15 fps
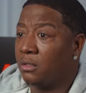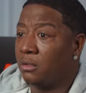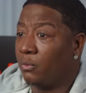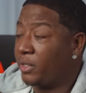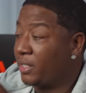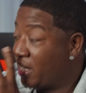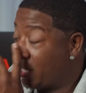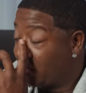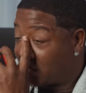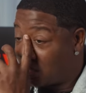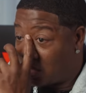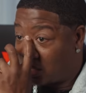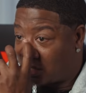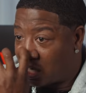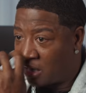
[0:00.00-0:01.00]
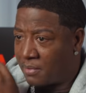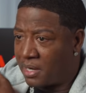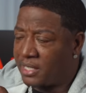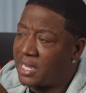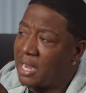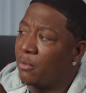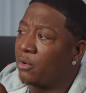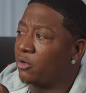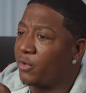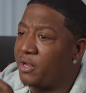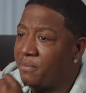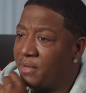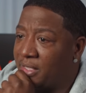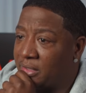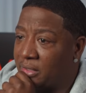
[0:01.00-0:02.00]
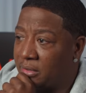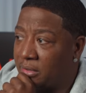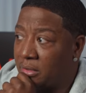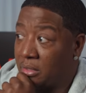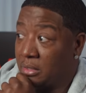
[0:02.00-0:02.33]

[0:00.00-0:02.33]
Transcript: when Nitty started talking about, yeah, I want to remix it,